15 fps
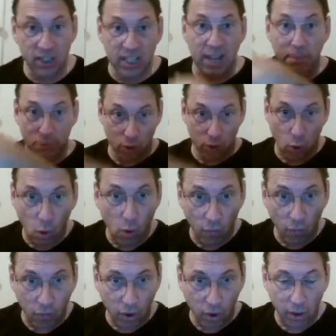
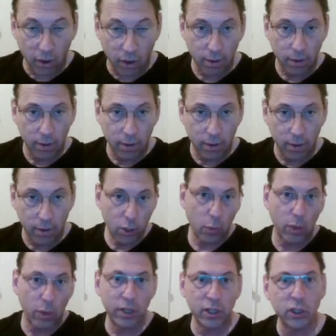over the one he
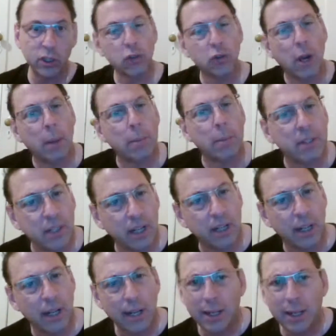just dropped and said,
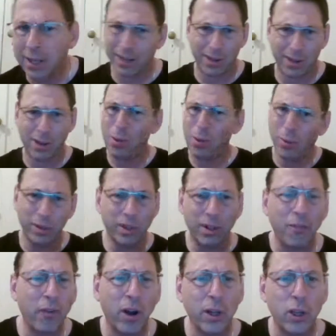like, what the fuck
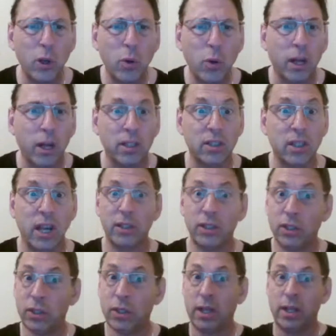you got to say? And
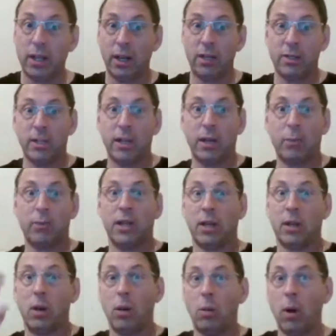the second was like, whoa,
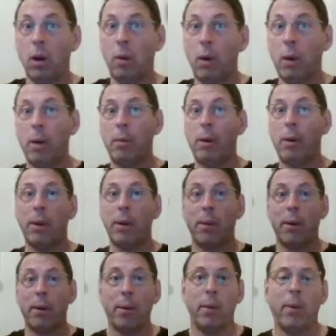whoa, whoa, whoa, whoa,
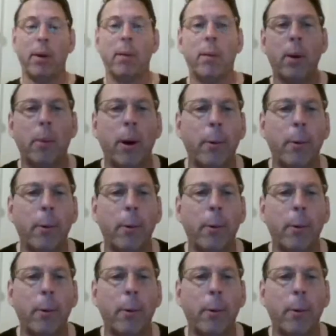whoa, whoa, whoa.